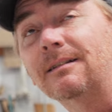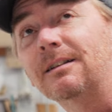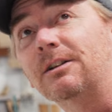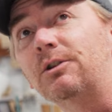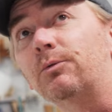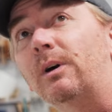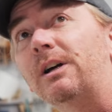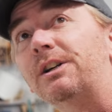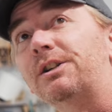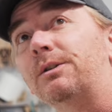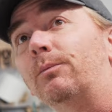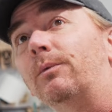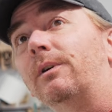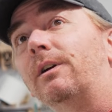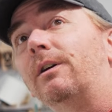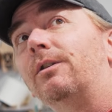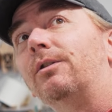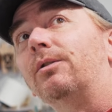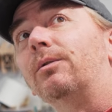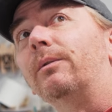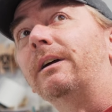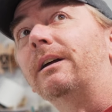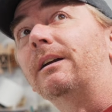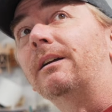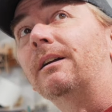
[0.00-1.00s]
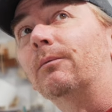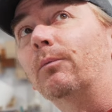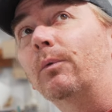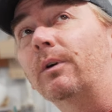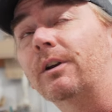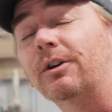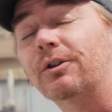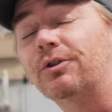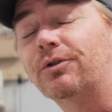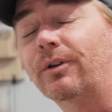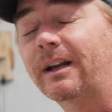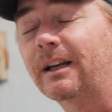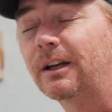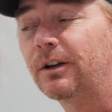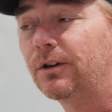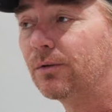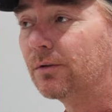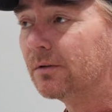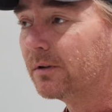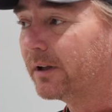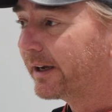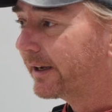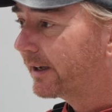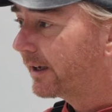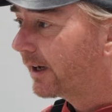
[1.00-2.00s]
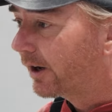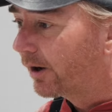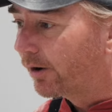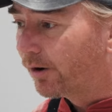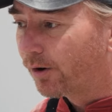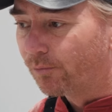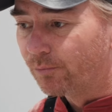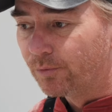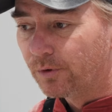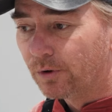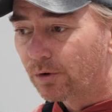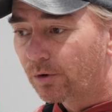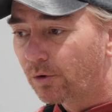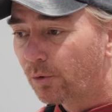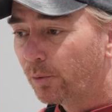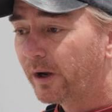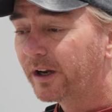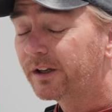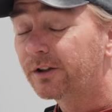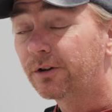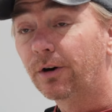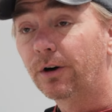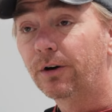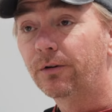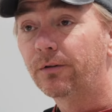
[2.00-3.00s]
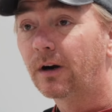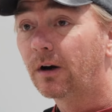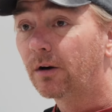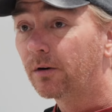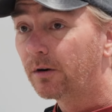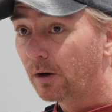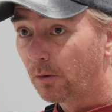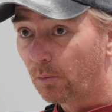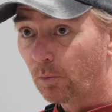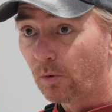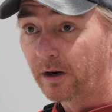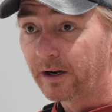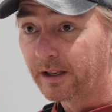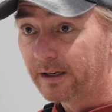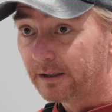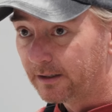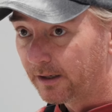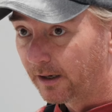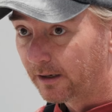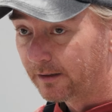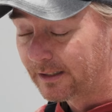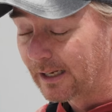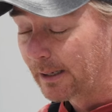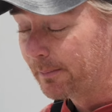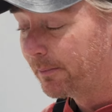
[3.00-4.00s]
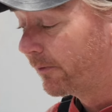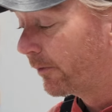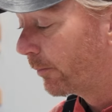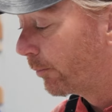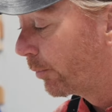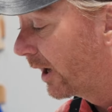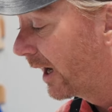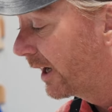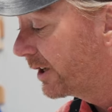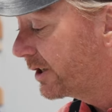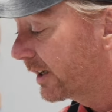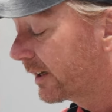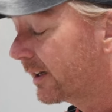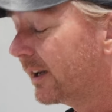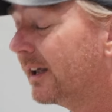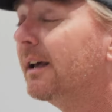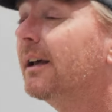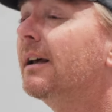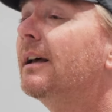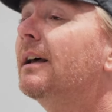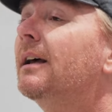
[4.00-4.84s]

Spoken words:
a situation where when you're trying to do like a real quick turnaround, a one and done type of a project,